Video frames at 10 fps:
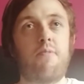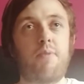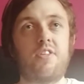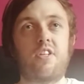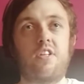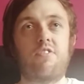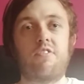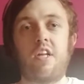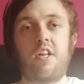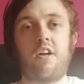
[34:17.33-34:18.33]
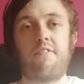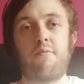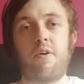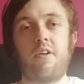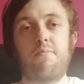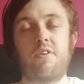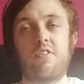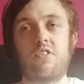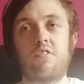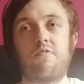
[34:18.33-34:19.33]
basically took their life away
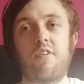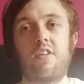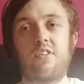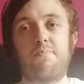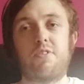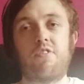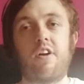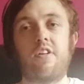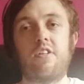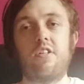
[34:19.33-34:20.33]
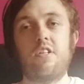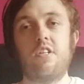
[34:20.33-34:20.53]
because of this betrayal.